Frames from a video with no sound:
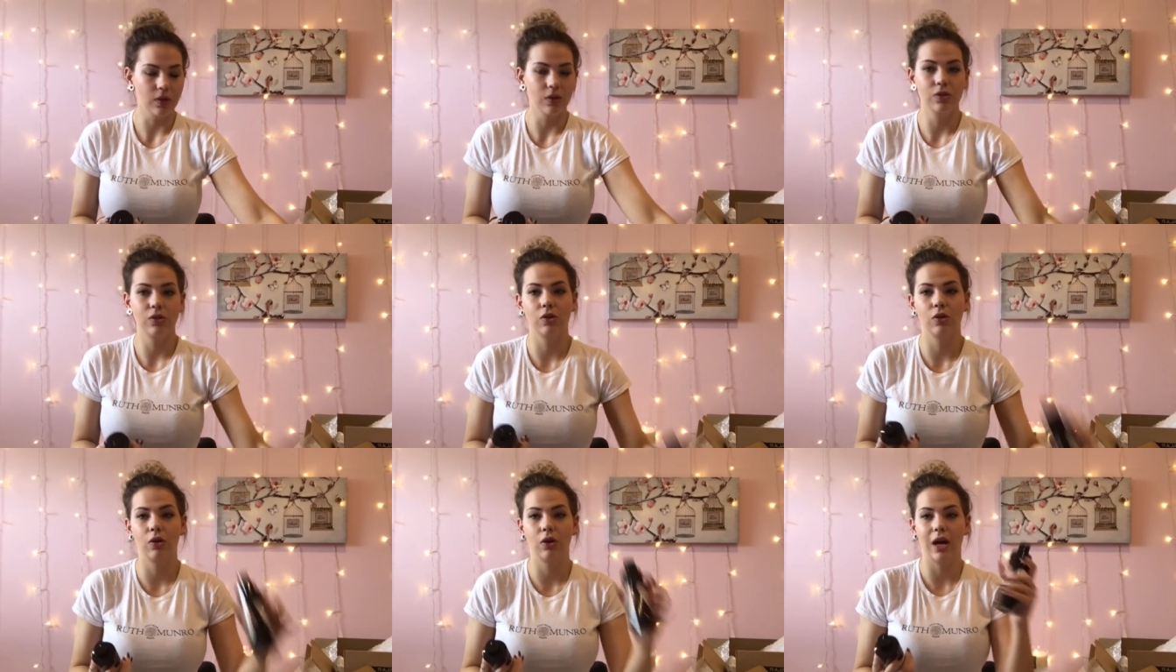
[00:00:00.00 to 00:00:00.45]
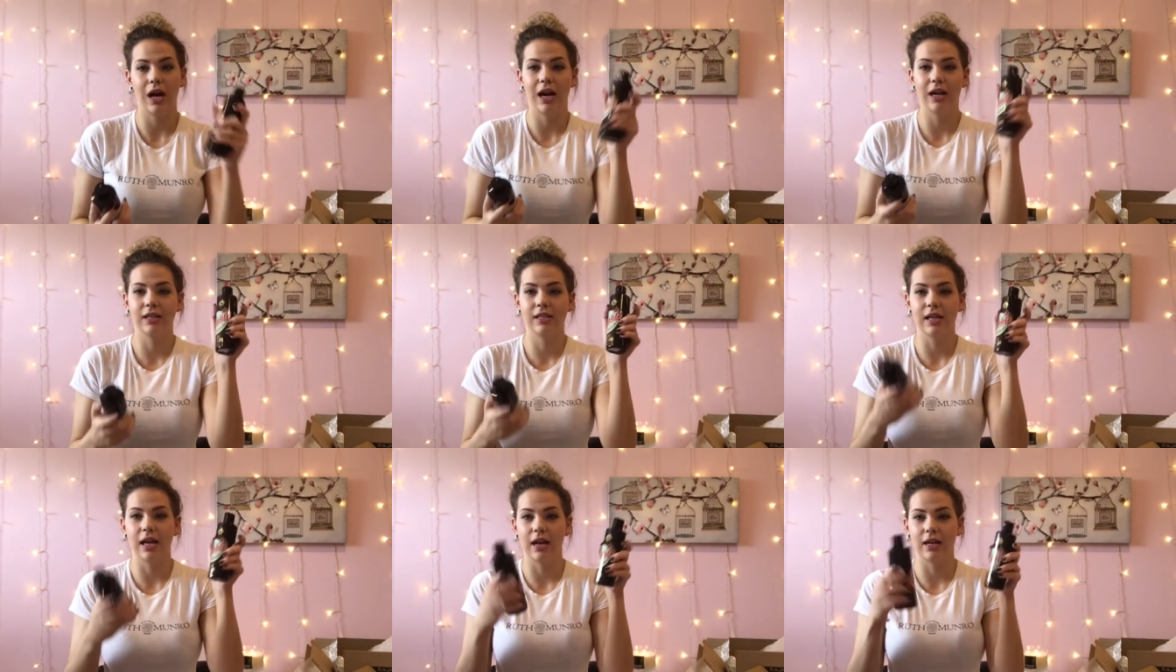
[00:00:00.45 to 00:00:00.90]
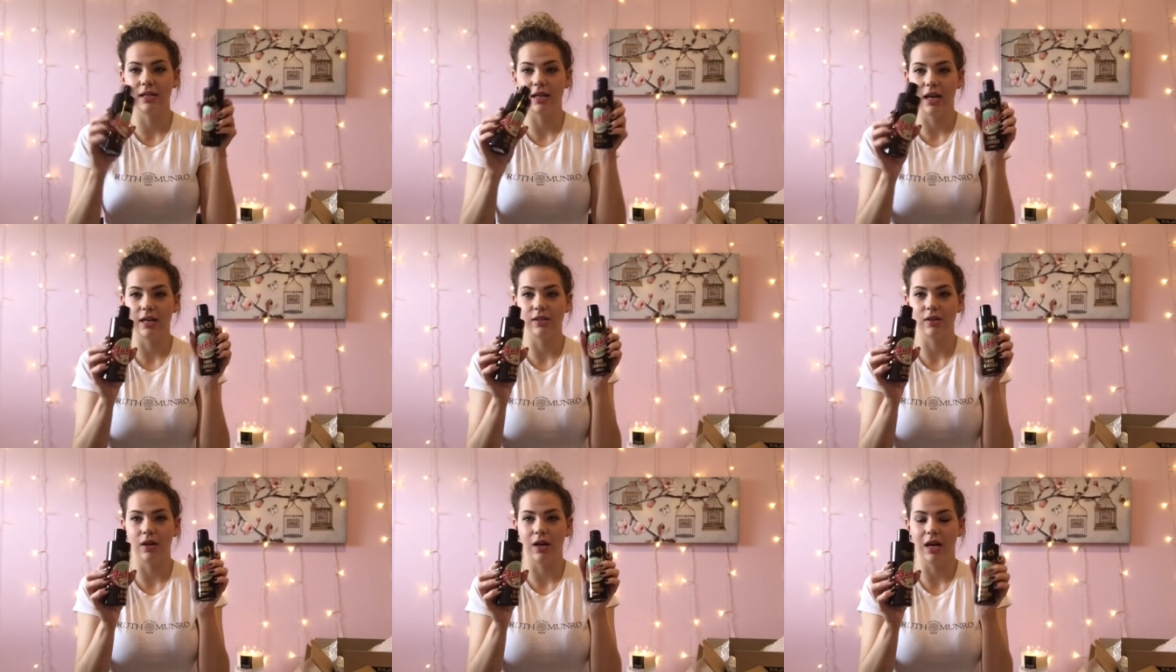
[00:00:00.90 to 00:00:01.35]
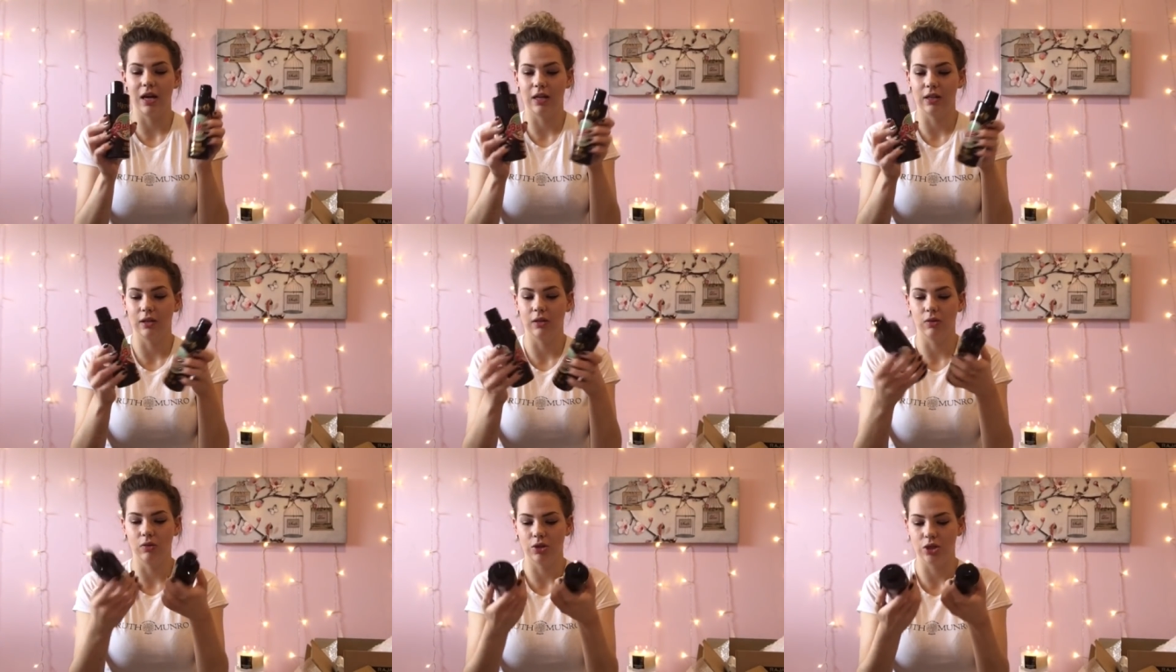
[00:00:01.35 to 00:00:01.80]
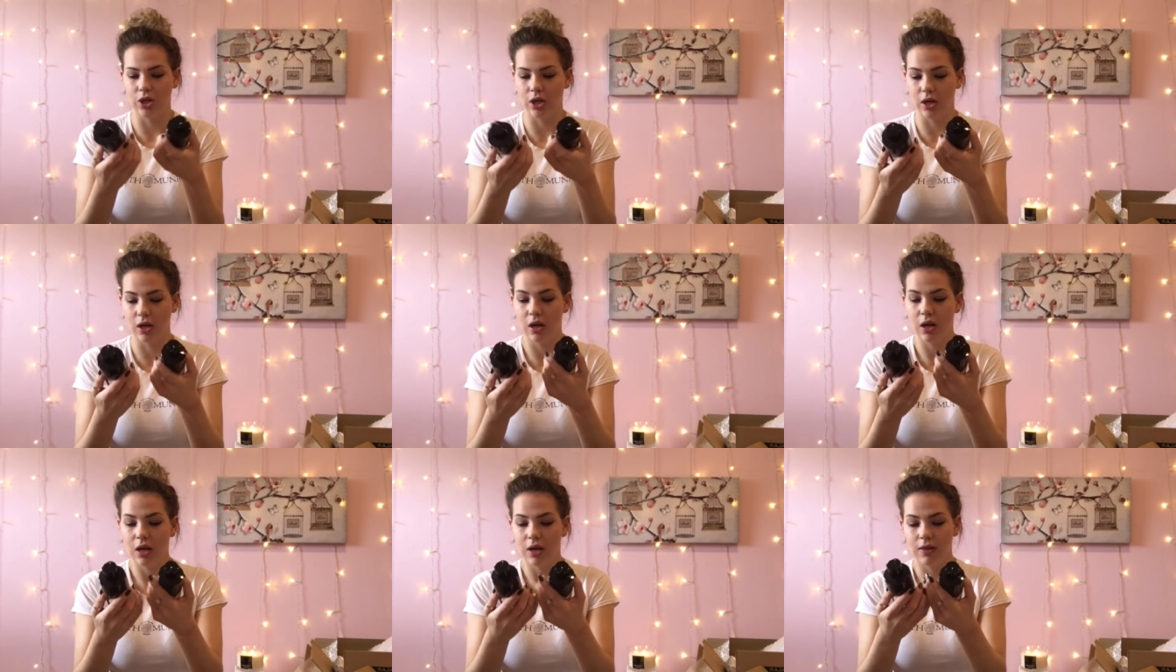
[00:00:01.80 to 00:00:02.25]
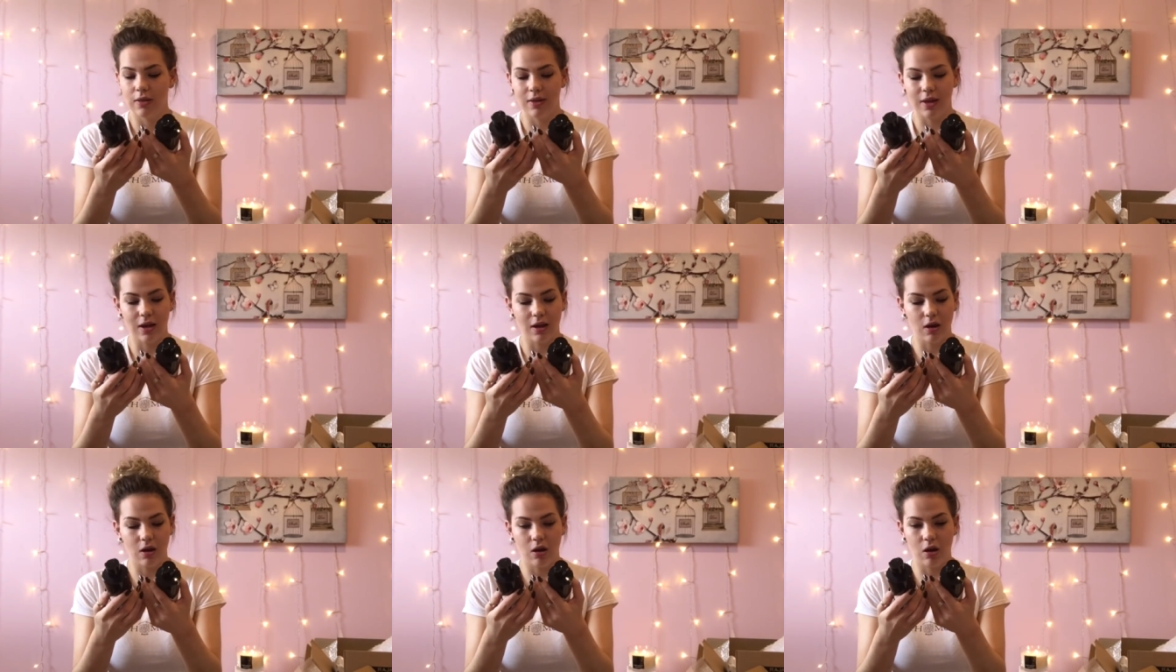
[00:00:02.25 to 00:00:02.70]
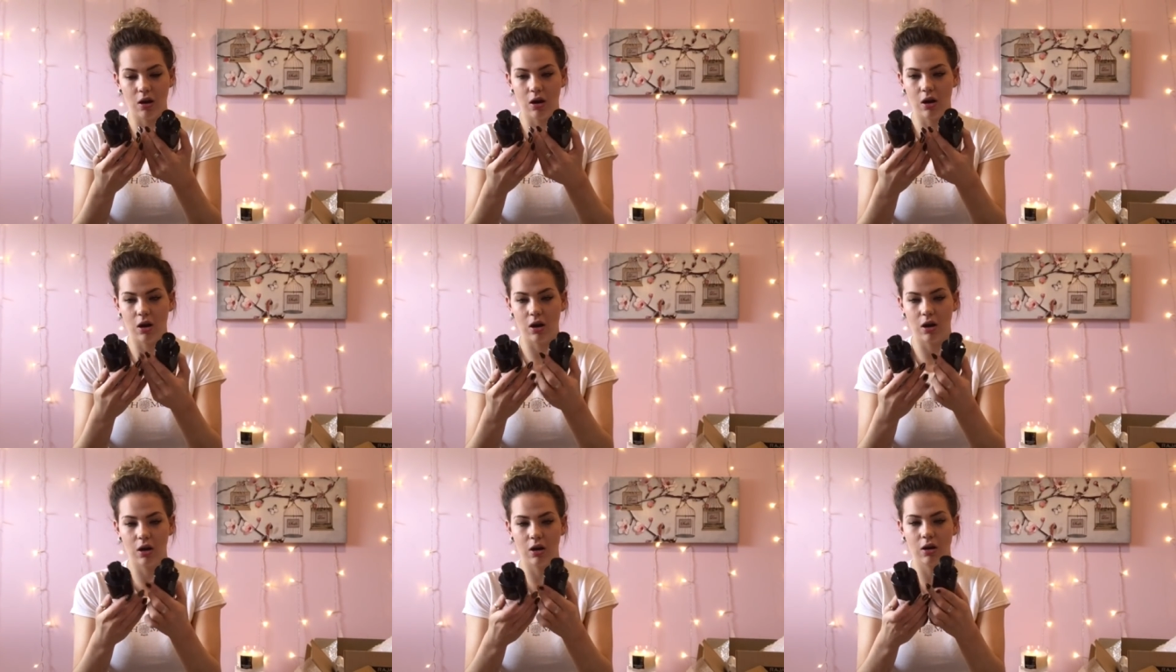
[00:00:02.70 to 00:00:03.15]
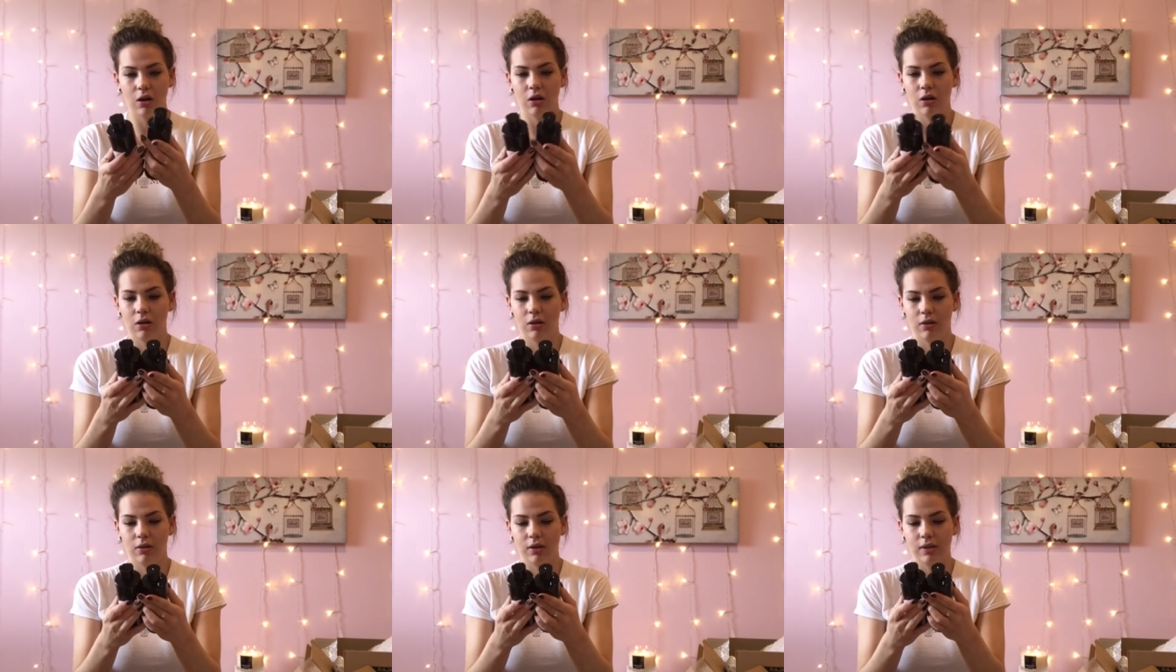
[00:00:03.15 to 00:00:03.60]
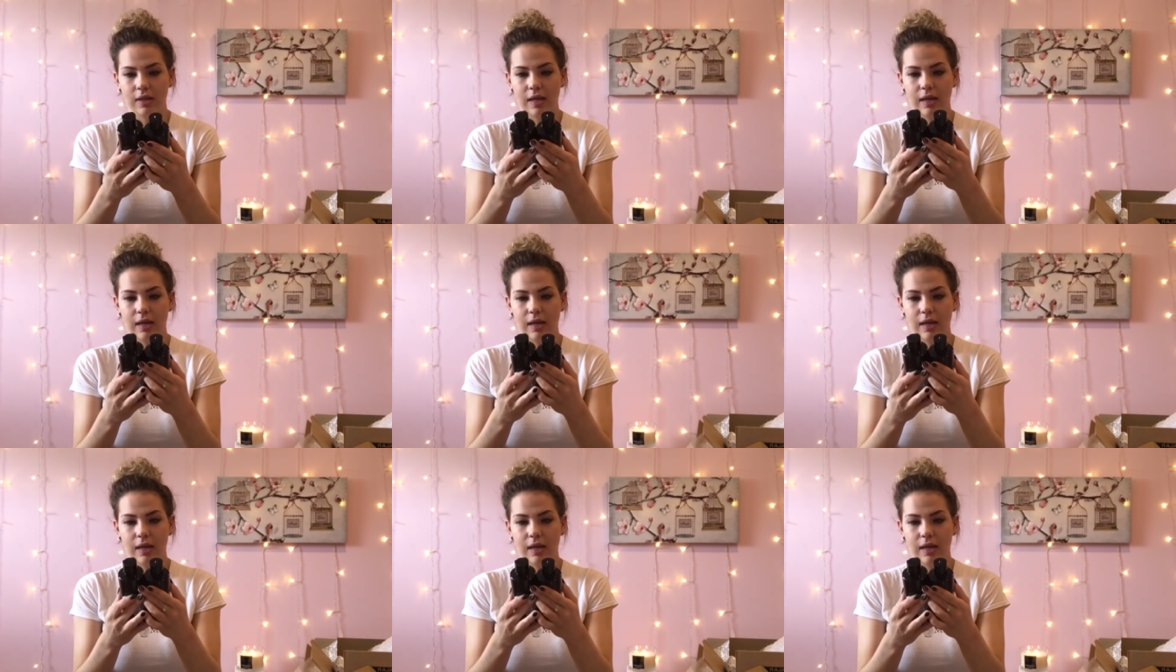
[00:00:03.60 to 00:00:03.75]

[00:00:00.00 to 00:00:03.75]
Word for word: So hand sanitizer, hand lotion, they are the